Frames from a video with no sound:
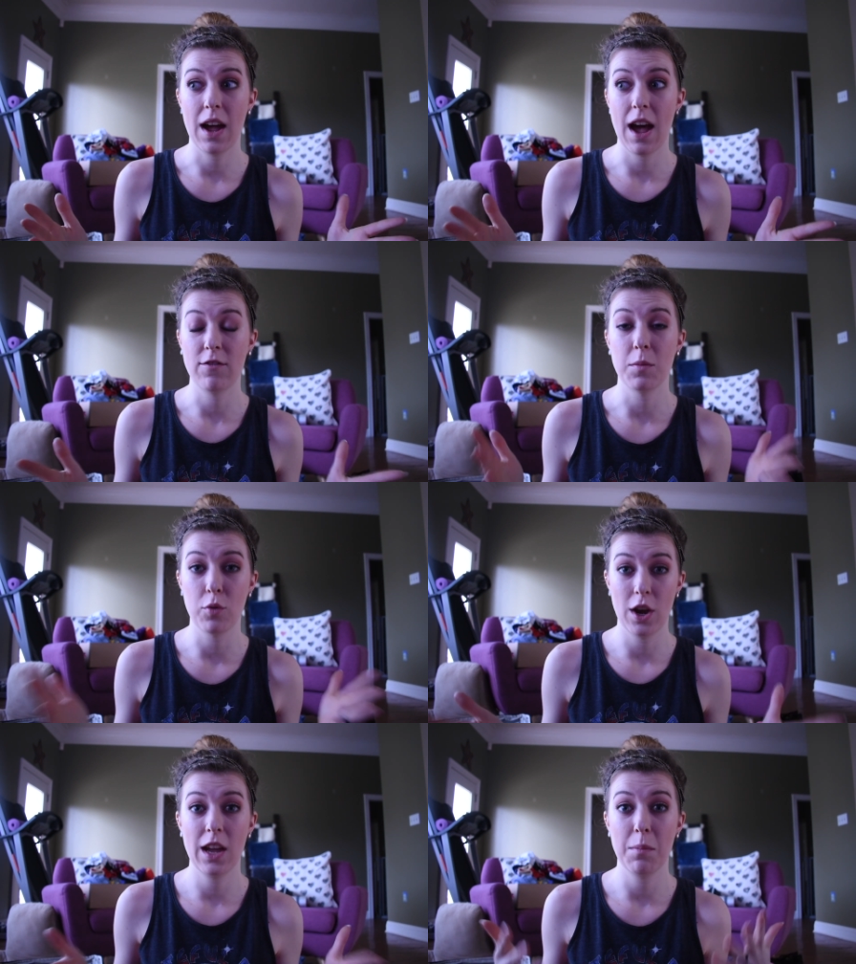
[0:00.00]
I have to
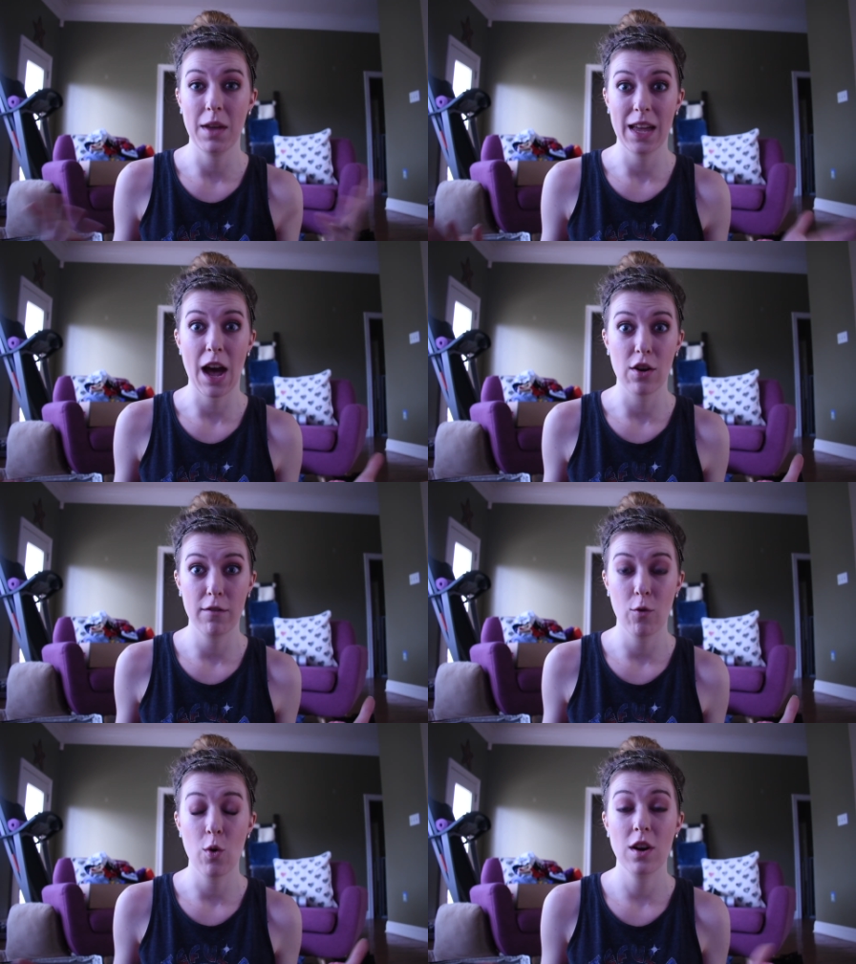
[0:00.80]
bring and be
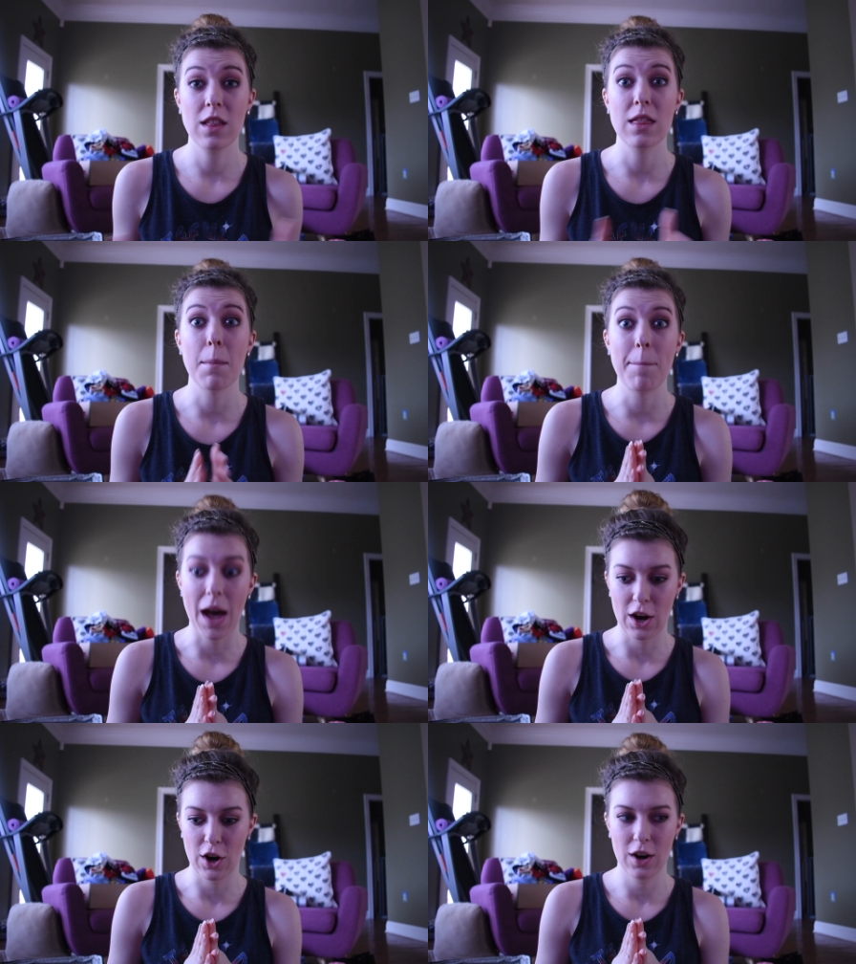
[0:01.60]
accounted for, the
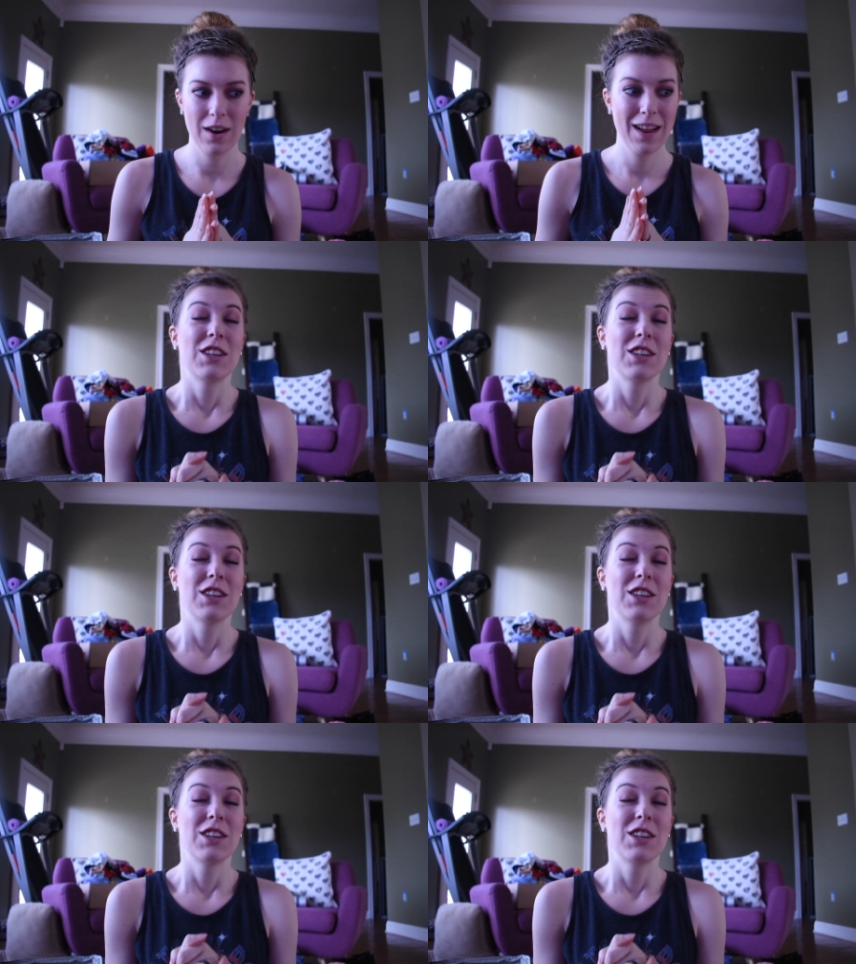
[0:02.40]
better.